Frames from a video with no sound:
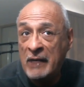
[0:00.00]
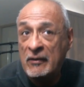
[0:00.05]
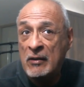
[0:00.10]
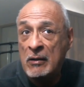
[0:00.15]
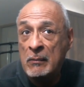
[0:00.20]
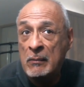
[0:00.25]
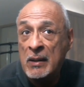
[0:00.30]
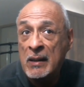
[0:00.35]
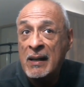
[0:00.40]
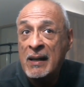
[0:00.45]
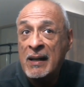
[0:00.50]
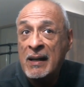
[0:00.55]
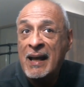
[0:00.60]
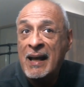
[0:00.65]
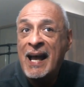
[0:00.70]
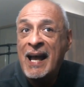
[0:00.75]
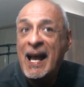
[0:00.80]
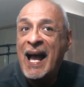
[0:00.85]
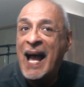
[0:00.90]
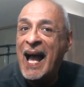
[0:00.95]
of them
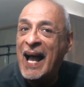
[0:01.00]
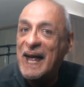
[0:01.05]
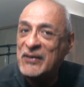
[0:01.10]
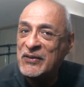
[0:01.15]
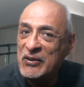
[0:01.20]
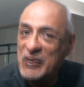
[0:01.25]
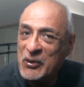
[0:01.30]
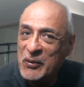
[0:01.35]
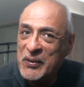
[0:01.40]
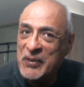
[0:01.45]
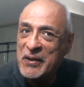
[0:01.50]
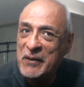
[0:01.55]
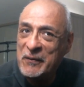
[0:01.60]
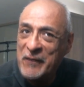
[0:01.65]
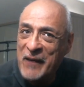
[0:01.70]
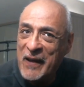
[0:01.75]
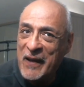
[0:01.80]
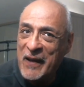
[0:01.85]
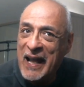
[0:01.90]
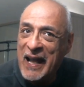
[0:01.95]
has to do with the
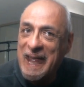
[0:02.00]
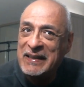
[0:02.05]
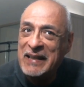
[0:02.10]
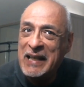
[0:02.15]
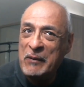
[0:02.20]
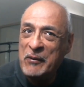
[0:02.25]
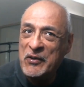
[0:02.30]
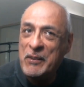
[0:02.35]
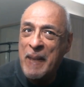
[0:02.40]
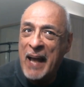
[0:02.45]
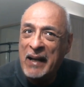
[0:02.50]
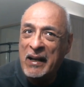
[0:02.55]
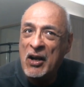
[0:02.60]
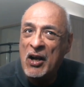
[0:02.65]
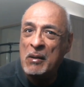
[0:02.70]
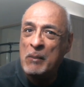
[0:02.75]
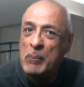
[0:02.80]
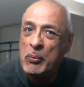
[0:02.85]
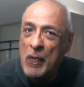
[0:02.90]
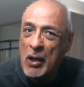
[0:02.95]
fact that he was back
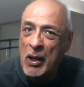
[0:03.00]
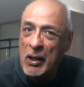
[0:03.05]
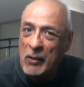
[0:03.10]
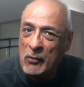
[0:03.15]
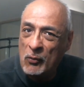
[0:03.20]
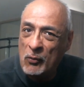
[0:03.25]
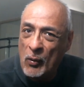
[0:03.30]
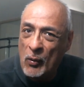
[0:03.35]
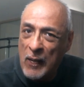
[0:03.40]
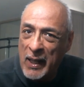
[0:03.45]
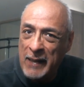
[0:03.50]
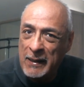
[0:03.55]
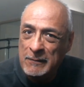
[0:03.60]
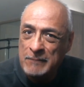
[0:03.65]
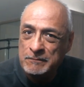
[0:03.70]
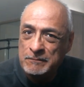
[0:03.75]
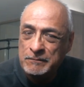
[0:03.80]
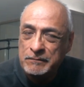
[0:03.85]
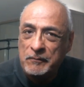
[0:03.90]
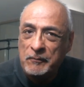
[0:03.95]
on Broadway
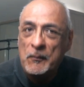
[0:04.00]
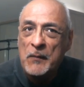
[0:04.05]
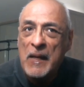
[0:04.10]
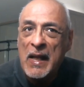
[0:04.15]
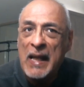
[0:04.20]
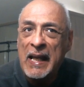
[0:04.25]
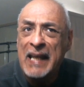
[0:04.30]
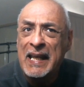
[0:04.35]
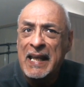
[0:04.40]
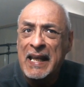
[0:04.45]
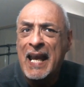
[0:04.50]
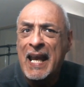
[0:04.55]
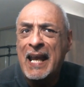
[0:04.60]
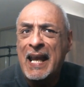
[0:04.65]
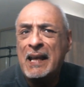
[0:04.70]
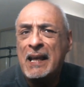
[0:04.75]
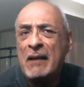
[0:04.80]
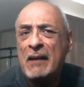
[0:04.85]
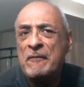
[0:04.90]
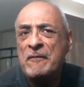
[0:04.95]
in a
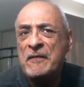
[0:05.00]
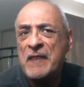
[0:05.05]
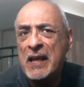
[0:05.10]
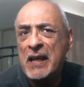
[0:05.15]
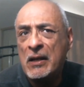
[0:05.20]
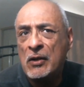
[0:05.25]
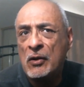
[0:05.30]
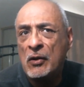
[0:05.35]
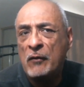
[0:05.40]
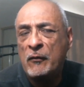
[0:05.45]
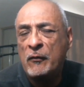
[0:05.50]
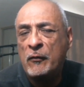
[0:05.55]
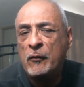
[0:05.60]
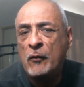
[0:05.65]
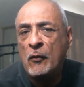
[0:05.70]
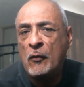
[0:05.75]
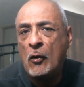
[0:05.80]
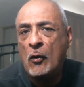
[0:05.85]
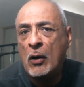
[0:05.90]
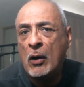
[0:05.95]
vehicle
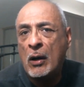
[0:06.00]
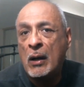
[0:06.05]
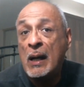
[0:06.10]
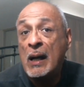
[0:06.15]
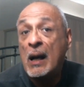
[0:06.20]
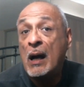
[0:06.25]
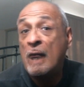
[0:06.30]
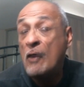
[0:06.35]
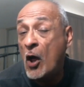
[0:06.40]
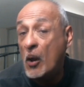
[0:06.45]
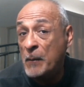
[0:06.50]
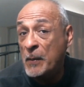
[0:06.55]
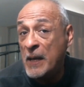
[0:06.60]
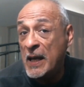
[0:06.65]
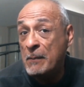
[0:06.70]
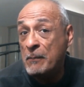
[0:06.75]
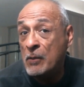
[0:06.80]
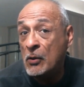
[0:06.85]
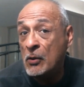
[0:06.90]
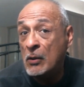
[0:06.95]
for, of all
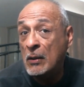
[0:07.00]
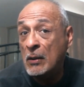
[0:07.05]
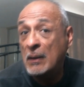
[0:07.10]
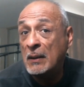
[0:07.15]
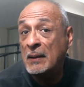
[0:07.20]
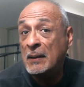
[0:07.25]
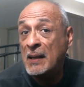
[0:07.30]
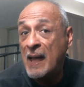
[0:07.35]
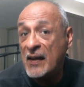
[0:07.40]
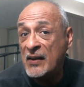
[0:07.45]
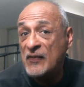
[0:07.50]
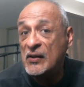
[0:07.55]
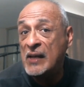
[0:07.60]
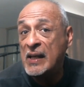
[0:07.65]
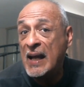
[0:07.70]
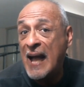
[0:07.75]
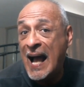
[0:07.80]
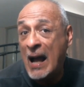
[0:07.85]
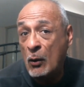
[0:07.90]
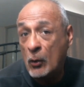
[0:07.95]
people, Leslie
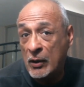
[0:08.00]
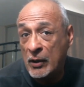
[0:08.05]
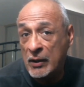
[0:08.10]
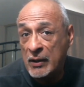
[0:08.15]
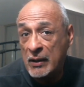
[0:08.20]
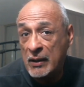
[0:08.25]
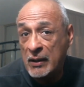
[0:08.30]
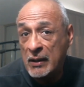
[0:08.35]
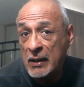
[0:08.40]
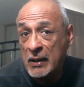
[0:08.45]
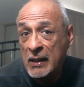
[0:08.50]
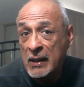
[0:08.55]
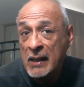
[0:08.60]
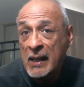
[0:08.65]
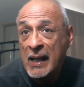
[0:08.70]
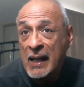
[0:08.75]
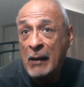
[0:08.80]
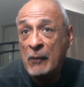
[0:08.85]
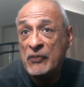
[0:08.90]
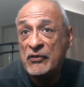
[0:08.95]
Howard.
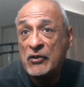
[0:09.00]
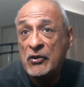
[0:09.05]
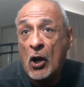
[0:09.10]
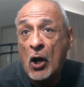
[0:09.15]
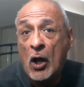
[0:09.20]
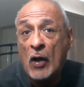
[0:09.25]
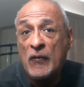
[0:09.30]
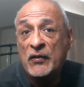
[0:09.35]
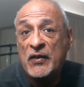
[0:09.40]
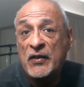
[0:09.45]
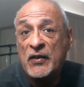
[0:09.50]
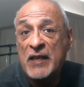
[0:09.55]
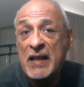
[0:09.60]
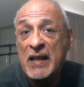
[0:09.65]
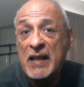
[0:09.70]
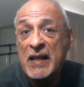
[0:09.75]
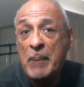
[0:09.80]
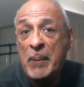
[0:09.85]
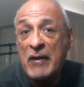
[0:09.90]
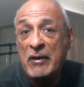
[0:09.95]
It was called The
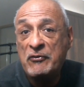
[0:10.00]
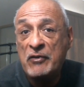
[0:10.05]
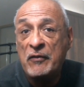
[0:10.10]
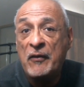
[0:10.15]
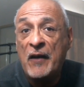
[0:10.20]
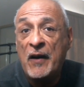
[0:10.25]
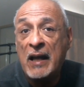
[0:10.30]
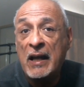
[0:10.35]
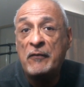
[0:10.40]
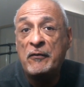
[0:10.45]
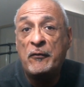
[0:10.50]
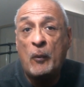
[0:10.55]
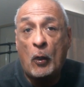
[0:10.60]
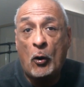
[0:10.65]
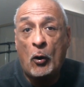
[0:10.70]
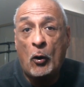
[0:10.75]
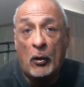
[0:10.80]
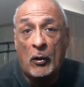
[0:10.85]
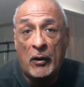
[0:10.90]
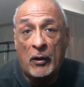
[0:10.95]
Petrified
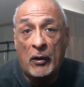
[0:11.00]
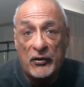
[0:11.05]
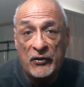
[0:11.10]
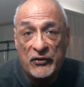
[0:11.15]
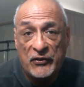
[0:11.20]
Forest.